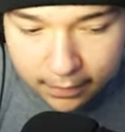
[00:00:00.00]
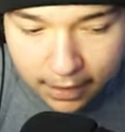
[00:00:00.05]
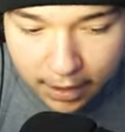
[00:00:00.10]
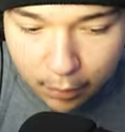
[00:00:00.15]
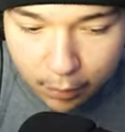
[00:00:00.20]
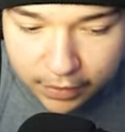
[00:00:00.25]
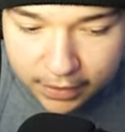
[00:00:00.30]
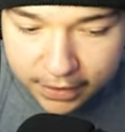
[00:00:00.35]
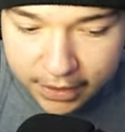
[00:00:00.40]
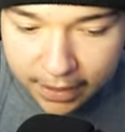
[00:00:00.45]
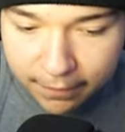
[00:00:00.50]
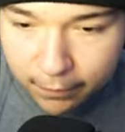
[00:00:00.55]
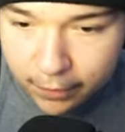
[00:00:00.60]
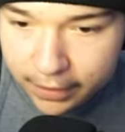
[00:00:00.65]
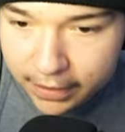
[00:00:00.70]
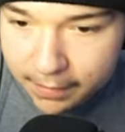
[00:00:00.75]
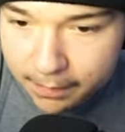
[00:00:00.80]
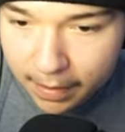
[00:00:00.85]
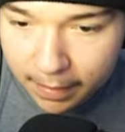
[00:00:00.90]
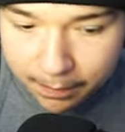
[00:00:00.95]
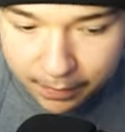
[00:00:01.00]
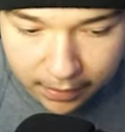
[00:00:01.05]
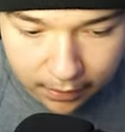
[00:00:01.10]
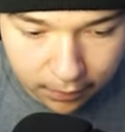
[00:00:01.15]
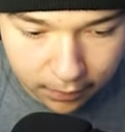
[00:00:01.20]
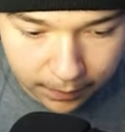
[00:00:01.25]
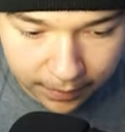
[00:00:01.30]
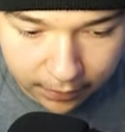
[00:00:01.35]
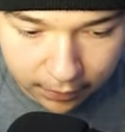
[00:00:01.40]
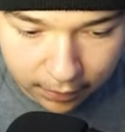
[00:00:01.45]
It was never this bumpy.
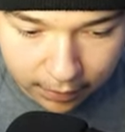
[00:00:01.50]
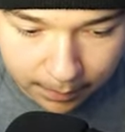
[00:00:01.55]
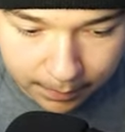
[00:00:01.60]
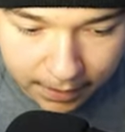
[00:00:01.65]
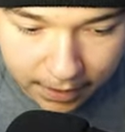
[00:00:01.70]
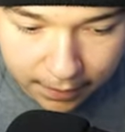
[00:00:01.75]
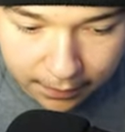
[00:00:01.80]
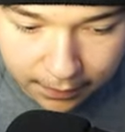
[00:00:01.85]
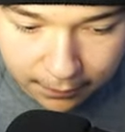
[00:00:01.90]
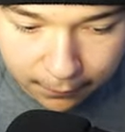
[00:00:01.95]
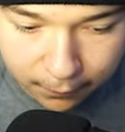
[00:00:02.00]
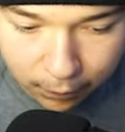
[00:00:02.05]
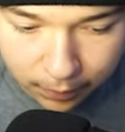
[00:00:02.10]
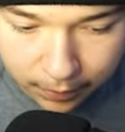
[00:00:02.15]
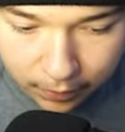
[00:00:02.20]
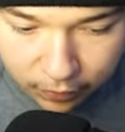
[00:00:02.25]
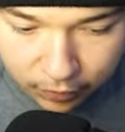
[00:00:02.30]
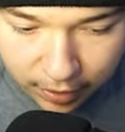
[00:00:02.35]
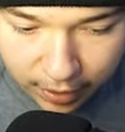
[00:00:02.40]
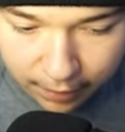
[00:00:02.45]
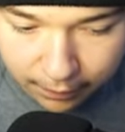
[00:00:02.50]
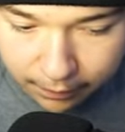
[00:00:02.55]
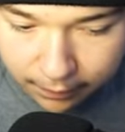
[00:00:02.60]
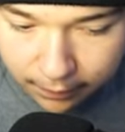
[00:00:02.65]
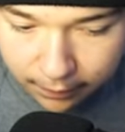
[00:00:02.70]
Oh wait, hold on. I'm not on four-wheel drive.